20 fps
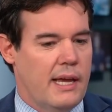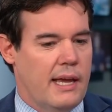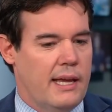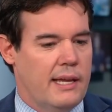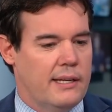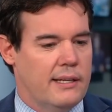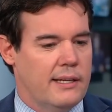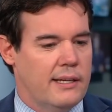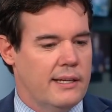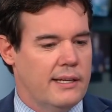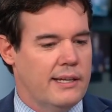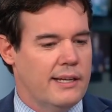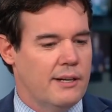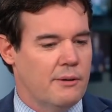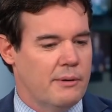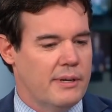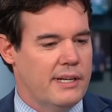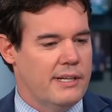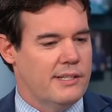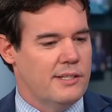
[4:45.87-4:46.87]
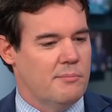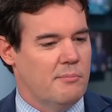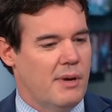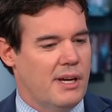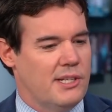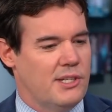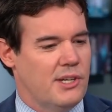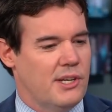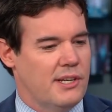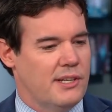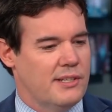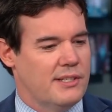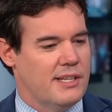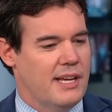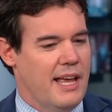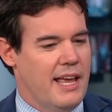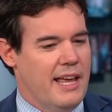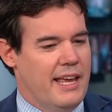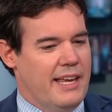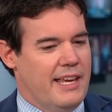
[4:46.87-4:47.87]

And, you know, in as much as